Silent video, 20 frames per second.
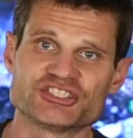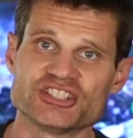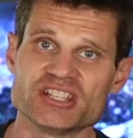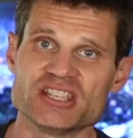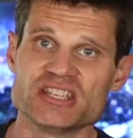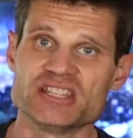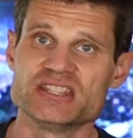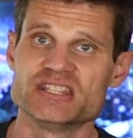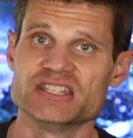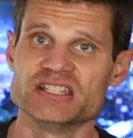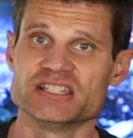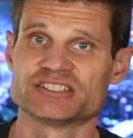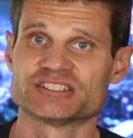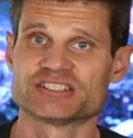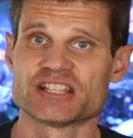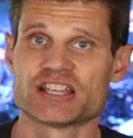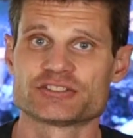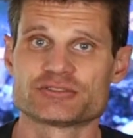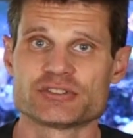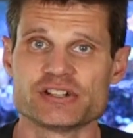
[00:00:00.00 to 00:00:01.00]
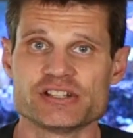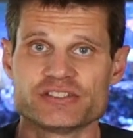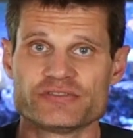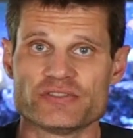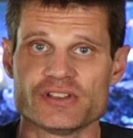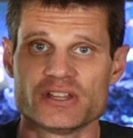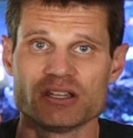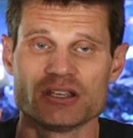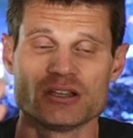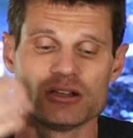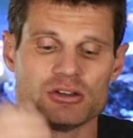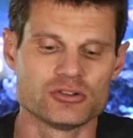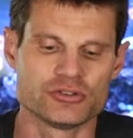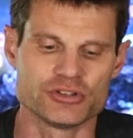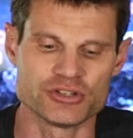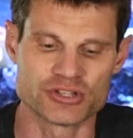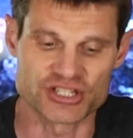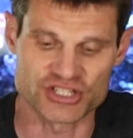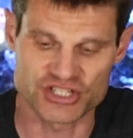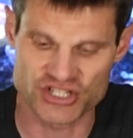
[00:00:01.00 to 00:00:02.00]
seen the accessories video,
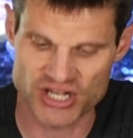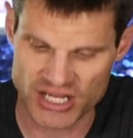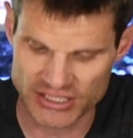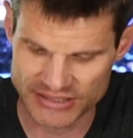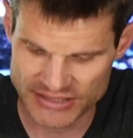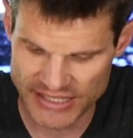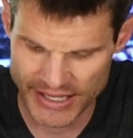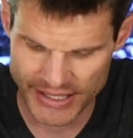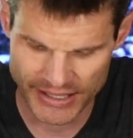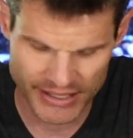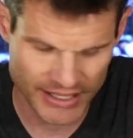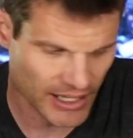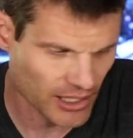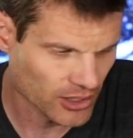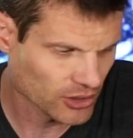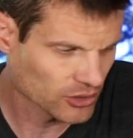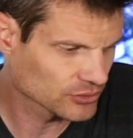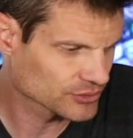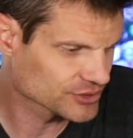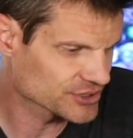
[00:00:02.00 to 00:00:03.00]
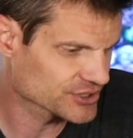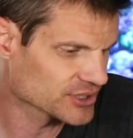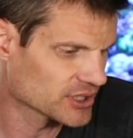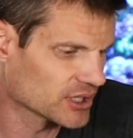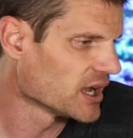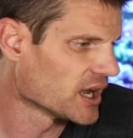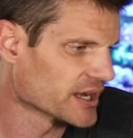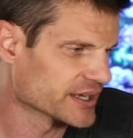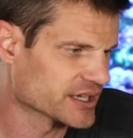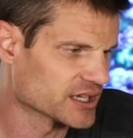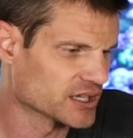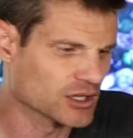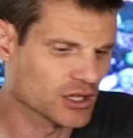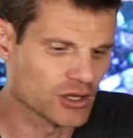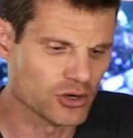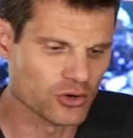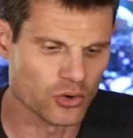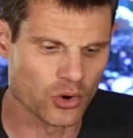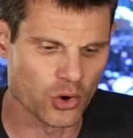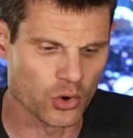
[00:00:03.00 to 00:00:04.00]
you can check that out. I can
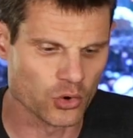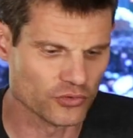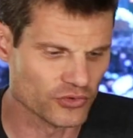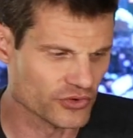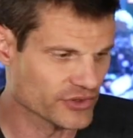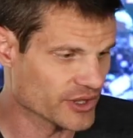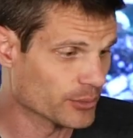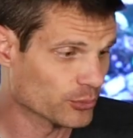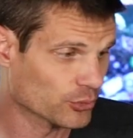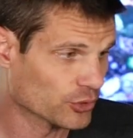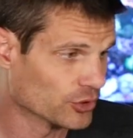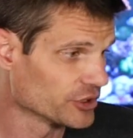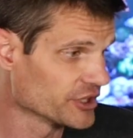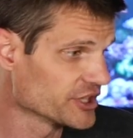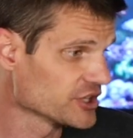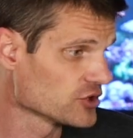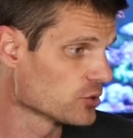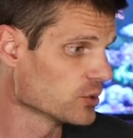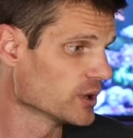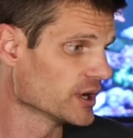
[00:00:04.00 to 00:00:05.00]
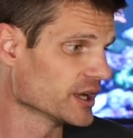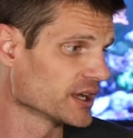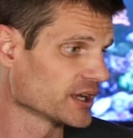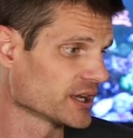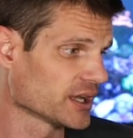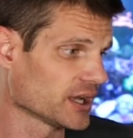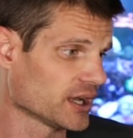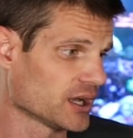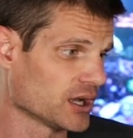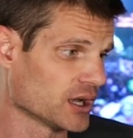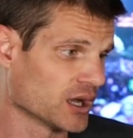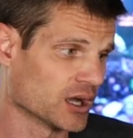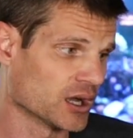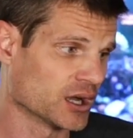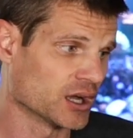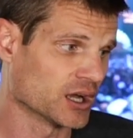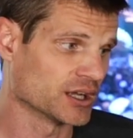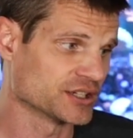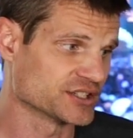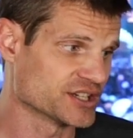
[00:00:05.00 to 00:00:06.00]
go over them really quick.
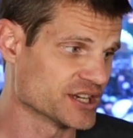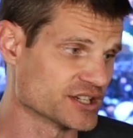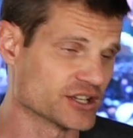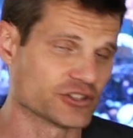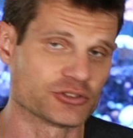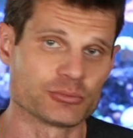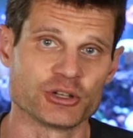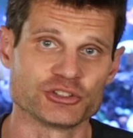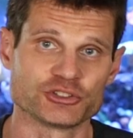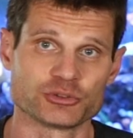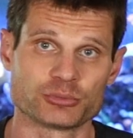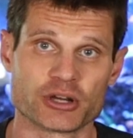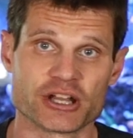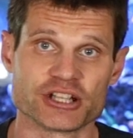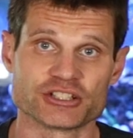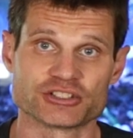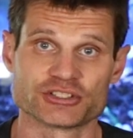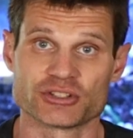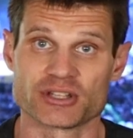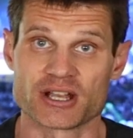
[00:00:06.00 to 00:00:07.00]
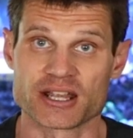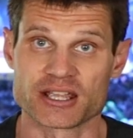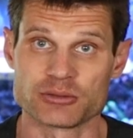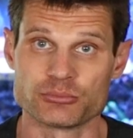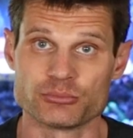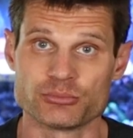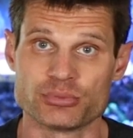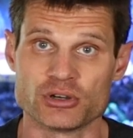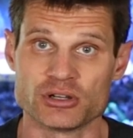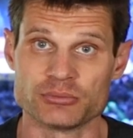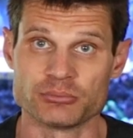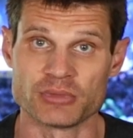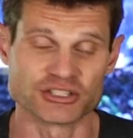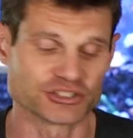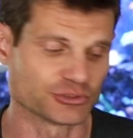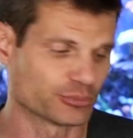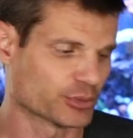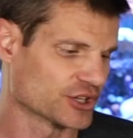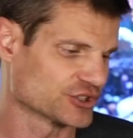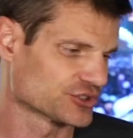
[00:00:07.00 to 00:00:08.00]
I changed out the muzzle brake so that I can put my
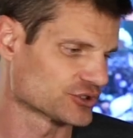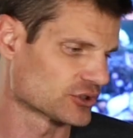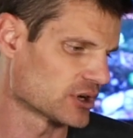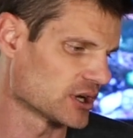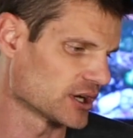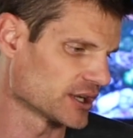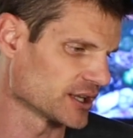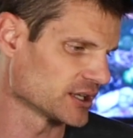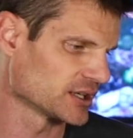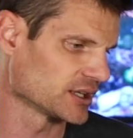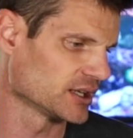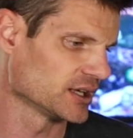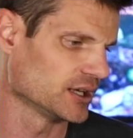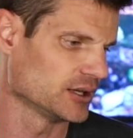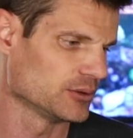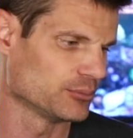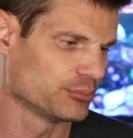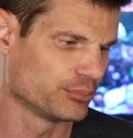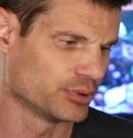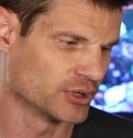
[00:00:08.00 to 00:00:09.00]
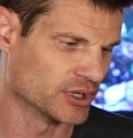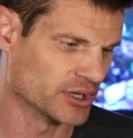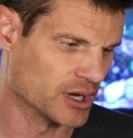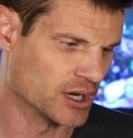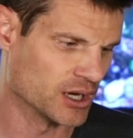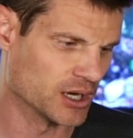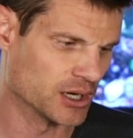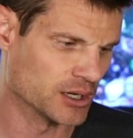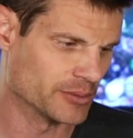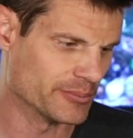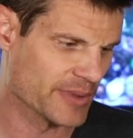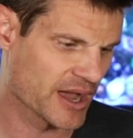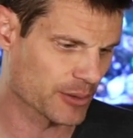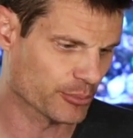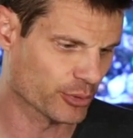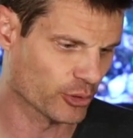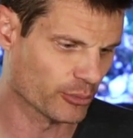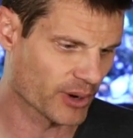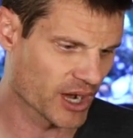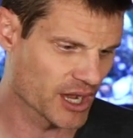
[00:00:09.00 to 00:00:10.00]
suppressor on it, put a
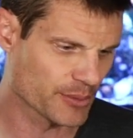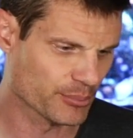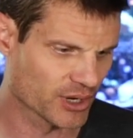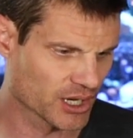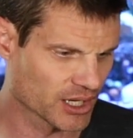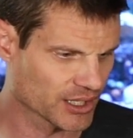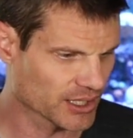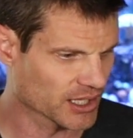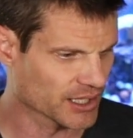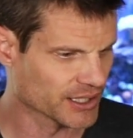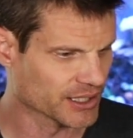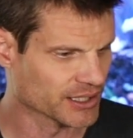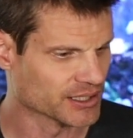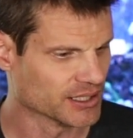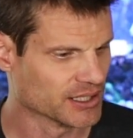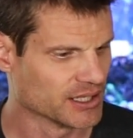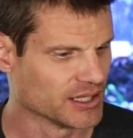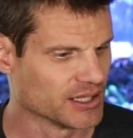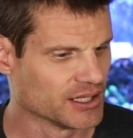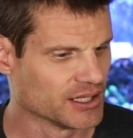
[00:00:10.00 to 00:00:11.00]
Magpul bipod on it,